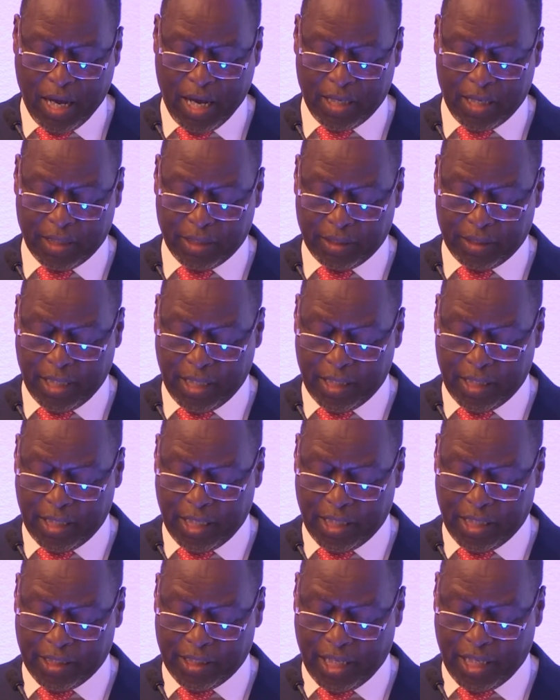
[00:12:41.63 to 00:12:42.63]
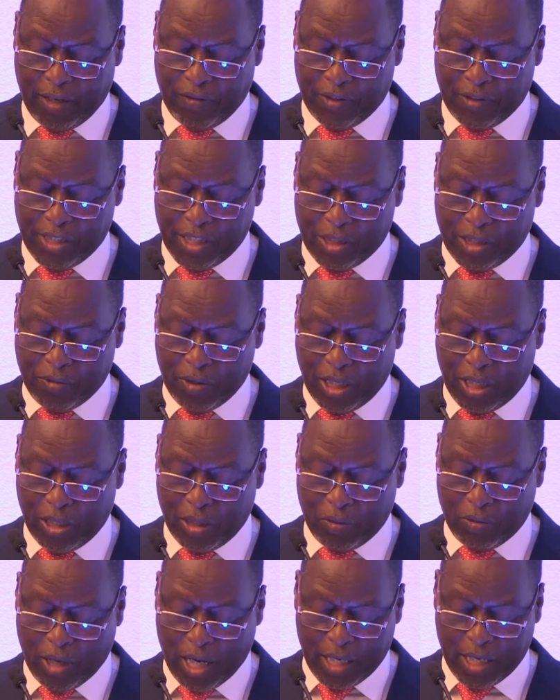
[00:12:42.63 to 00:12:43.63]
and extend their services
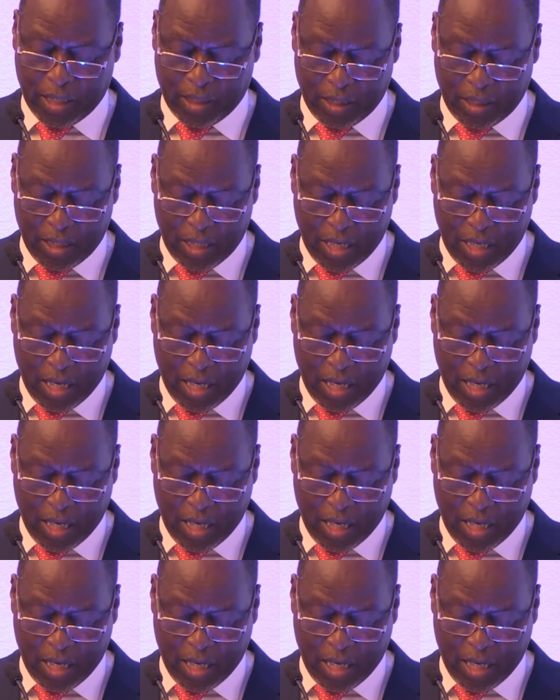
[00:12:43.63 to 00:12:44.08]
worldwide,